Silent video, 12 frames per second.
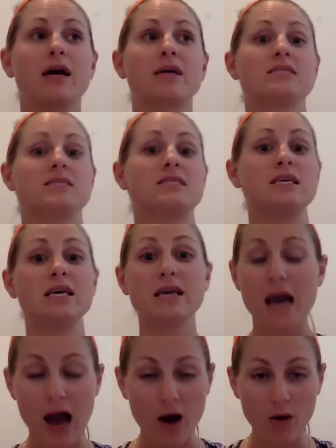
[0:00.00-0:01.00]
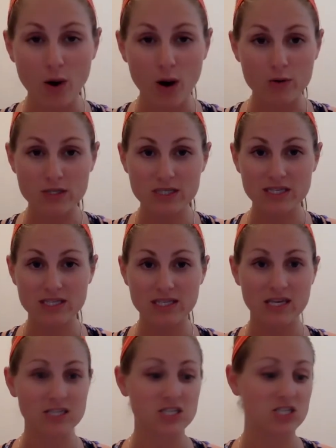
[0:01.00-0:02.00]
seek out
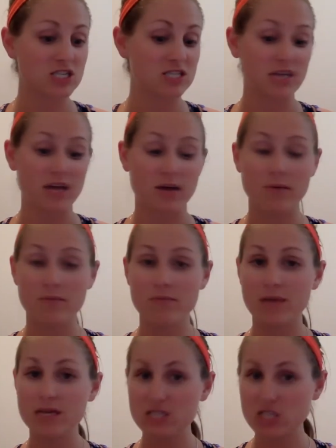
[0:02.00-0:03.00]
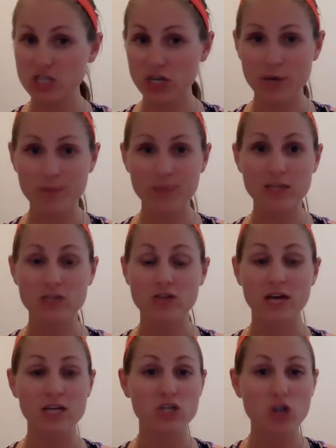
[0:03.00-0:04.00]
hostesses, just like message them. So
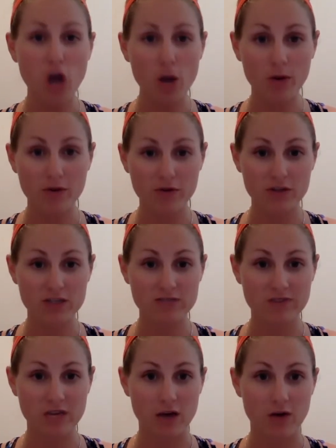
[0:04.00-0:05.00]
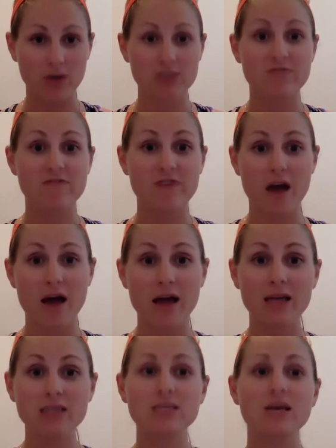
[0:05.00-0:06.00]
that's your homework for this video, is
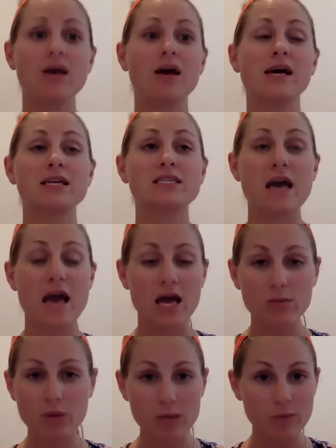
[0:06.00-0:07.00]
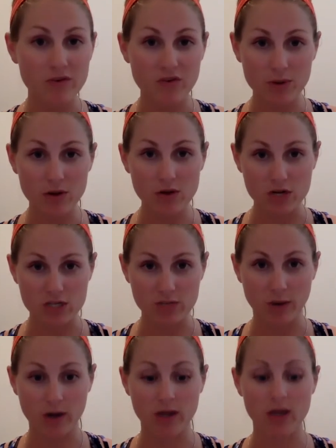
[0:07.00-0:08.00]
find 10 people from your launch
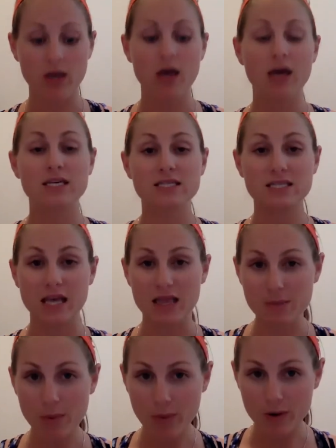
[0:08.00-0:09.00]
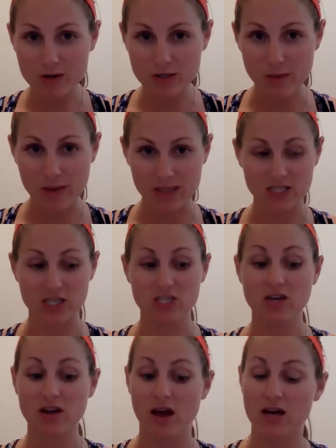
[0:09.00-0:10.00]
party, send them a personal message,
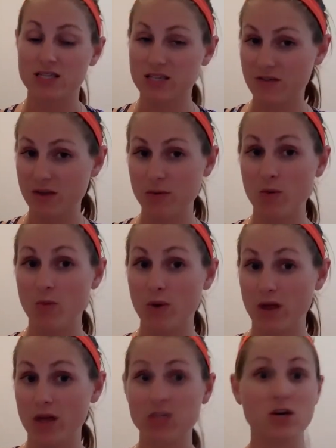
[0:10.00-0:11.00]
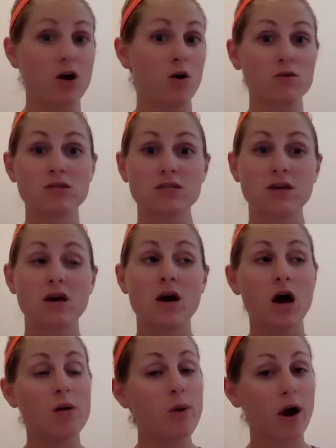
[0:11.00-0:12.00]
and ask if they'd be willing to host
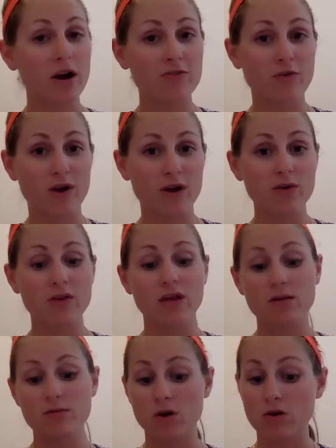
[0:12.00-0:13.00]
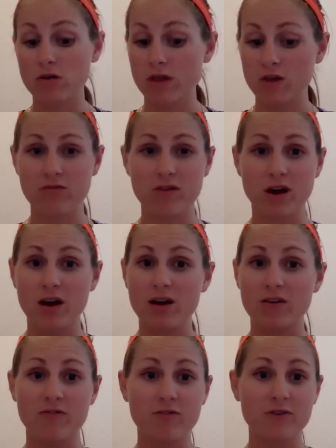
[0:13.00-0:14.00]
a party for you. Let them know that you've got
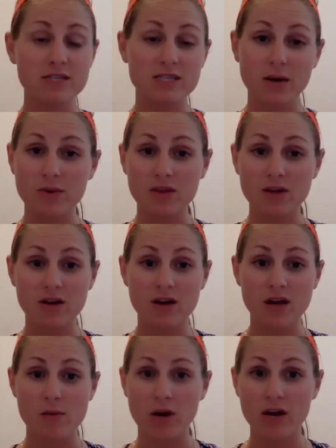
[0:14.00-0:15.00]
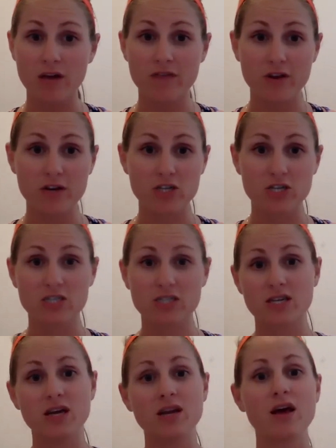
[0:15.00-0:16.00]
a free set with their name on it if they're
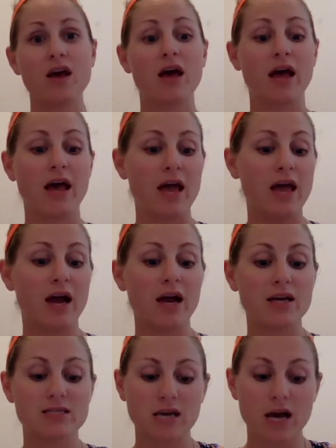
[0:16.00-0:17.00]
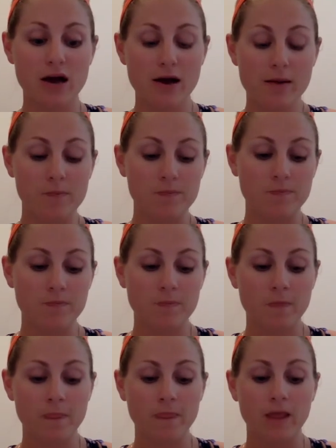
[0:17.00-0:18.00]
interested, and
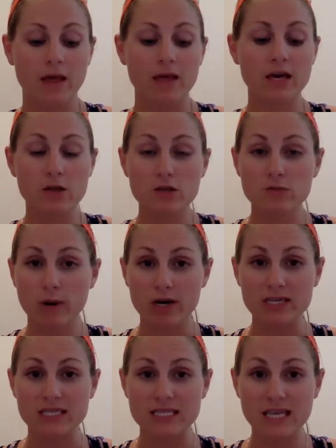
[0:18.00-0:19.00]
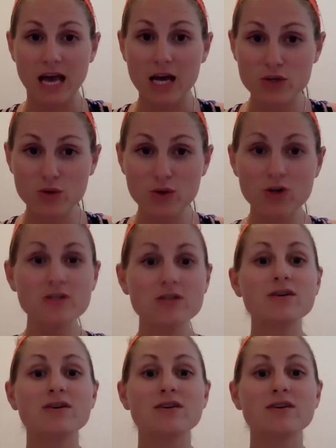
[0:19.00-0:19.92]
get those parties scheduled